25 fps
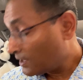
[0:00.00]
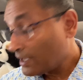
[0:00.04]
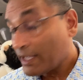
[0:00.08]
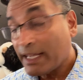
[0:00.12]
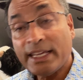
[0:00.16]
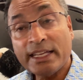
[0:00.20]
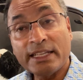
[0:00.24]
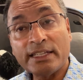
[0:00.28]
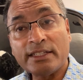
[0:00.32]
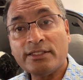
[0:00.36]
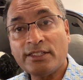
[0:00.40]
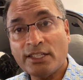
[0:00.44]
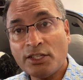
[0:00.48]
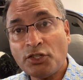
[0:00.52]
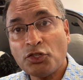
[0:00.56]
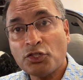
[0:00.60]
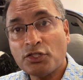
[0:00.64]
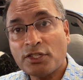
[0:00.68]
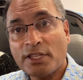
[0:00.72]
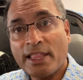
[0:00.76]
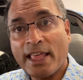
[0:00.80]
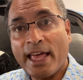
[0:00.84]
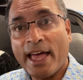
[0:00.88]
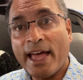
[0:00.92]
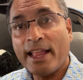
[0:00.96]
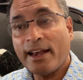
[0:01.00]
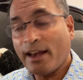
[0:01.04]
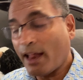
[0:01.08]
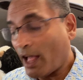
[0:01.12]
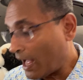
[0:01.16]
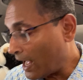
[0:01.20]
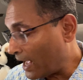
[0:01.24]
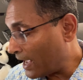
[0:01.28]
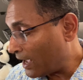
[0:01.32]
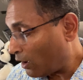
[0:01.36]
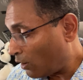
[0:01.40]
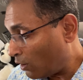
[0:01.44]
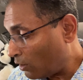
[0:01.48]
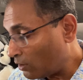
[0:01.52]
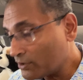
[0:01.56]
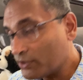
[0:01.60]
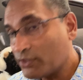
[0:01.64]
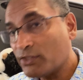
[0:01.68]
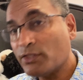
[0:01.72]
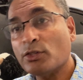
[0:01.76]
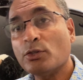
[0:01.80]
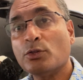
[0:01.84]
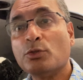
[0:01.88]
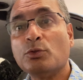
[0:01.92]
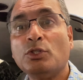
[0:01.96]
In addition to that, I
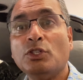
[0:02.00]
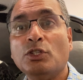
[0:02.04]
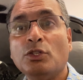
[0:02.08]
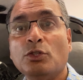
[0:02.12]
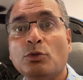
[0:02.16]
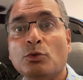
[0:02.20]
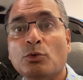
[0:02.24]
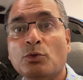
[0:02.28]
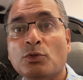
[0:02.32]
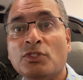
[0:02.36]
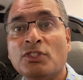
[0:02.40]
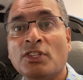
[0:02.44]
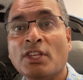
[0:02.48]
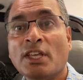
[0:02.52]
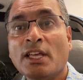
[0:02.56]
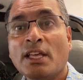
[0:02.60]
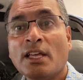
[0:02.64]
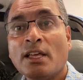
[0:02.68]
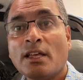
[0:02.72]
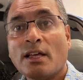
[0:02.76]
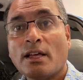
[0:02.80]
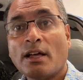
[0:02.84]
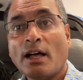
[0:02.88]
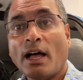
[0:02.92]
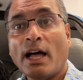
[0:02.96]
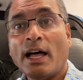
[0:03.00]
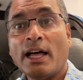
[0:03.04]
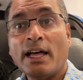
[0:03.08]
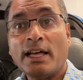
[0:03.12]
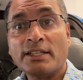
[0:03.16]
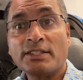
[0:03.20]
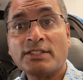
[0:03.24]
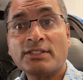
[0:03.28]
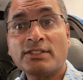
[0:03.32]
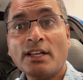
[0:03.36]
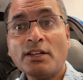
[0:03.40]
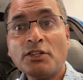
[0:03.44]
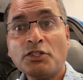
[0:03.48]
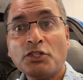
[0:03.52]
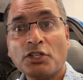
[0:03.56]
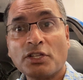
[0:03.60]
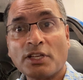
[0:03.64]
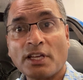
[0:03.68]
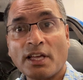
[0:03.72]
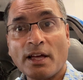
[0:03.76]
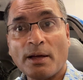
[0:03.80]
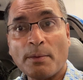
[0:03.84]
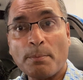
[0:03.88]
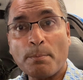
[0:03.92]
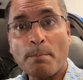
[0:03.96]
also use a suction
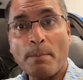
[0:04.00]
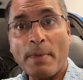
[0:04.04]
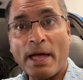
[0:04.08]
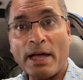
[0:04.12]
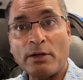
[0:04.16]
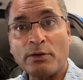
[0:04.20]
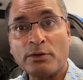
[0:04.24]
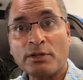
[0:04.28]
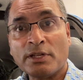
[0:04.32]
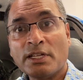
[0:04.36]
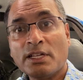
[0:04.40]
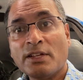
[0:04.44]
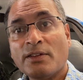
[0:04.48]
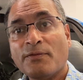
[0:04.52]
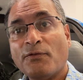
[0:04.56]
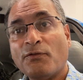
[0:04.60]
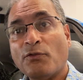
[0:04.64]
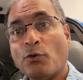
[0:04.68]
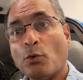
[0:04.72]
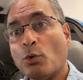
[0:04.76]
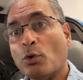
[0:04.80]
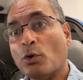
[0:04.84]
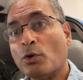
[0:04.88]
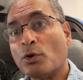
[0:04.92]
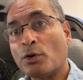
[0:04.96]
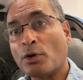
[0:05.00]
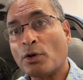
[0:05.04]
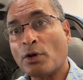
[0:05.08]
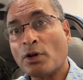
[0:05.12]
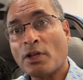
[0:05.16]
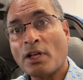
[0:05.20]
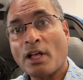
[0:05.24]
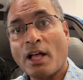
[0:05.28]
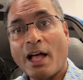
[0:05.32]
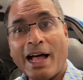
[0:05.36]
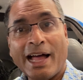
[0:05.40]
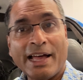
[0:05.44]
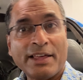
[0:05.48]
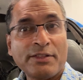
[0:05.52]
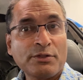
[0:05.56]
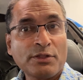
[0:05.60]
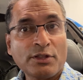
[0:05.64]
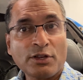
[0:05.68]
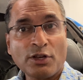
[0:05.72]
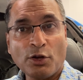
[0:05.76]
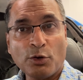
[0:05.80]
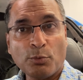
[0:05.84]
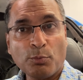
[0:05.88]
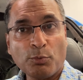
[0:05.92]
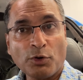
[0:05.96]
cup mount for either the
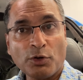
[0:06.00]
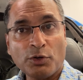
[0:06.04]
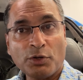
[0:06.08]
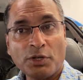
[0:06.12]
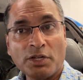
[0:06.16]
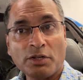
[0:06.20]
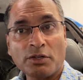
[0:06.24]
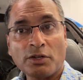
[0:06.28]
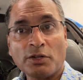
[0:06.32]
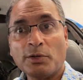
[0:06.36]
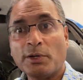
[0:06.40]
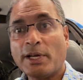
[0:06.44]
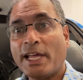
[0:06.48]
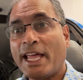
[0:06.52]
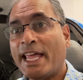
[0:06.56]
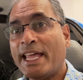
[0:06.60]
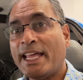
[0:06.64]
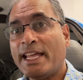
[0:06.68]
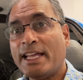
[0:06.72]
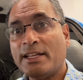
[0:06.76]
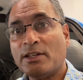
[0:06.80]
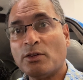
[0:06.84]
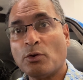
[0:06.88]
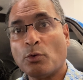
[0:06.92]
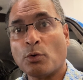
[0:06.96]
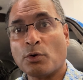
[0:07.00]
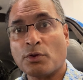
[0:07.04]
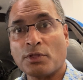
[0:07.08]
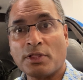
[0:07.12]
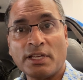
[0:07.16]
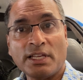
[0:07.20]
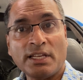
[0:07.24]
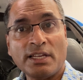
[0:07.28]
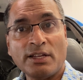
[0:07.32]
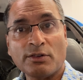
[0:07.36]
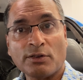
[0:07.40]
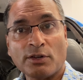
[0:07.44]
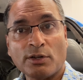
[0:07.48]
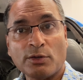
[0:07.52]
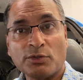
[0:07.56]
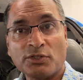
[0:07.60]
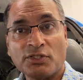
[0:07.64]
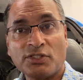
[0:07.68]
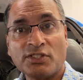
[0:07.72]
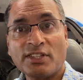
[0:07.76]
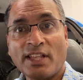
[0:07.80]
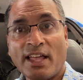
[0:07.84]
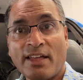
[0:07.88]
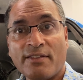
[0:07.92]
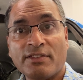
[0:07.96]
GoPro Hero 8 or the Hero
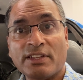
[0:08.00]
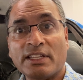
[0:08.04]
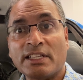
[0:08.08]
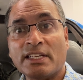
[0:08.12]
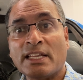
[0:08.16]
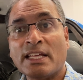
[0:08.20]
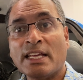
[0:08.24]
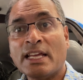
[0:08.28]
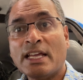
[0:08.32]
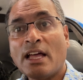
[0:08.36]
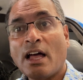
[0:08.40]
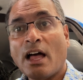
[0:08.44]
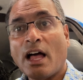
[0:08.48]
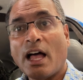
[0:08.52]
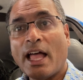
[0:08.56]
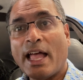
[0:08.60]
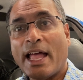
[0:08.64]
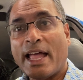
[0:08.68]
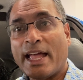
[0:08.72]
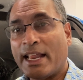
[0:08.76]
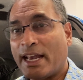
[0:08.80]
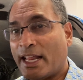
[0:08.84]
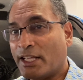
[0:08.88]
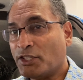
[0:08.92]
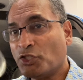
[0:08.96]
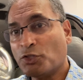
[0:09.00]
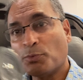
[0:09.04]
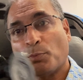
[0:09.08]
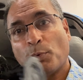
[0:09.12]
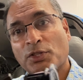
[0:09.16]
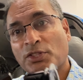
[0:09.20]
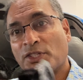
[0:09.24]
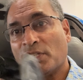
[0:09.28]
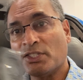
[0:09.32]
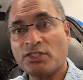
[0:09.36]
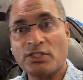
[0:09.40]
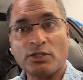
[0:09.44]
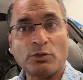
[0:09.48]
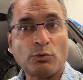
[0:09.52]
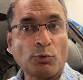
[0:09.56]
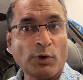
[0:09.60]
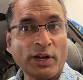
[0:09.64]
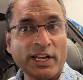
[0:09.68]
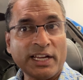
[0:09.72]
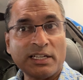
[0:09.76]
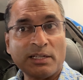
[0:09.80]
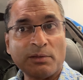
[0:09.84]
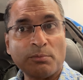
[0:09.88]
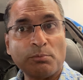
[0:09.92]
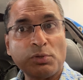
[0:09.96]
7. And I just put this in
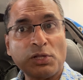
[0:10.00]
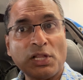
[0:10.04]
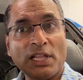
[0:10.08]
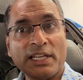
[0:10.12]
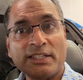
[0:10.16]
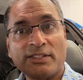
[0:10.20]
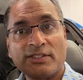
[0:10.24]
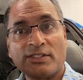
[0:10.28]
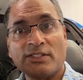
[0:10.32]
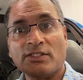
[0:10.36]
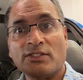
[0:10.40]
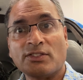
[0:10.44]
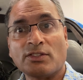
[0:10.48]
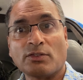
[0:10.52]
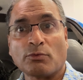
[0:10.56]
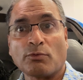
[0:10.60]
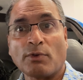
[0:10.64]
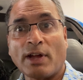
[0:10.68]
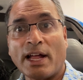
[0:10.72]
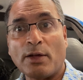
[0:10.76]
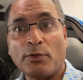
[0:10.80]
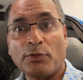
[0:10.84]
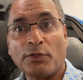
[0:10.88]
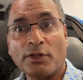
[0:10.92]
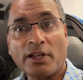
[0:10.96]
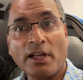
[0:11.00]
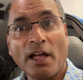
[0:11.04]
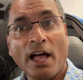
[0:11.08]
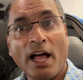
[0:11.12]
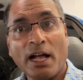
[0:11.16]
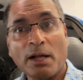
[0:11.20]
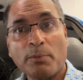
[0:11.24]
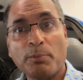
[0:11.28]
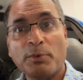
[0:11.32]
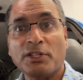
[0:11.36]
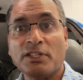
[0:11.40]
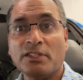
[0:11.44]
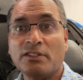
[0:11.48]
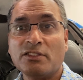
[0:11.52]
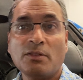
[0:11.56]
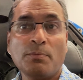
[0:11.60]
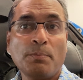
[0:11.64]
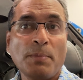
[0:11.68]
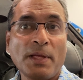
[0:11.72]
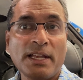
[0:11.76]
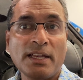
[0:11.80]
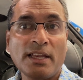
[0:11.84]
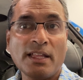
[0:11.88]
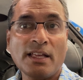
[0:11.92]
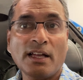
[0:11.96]
random places around the cockpit,
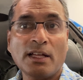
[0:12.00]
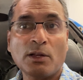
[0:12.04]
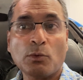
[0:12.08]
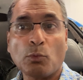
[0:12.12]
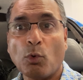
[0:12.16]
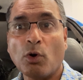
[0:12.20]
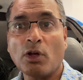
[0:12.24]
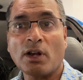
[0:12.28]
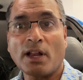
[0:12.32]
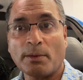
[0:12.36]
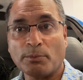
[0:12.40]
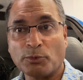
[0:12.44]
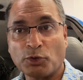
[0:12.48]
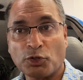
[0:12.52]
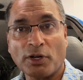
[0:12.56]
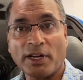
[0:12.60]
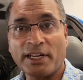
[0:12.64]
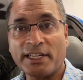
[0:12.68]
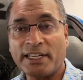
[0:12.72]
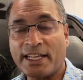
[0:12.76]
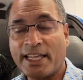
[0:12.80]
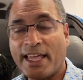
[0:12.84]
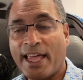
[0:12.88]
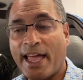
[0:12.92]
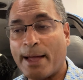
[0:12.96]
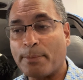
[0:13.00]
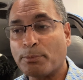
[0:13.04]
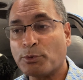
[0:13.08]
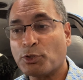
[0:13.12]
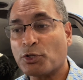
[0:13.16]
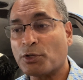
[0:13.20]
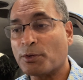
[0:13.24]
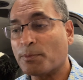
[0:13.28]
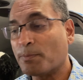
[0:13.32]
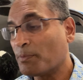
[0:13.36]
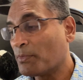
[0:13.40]
depending on what I'm trying to capture.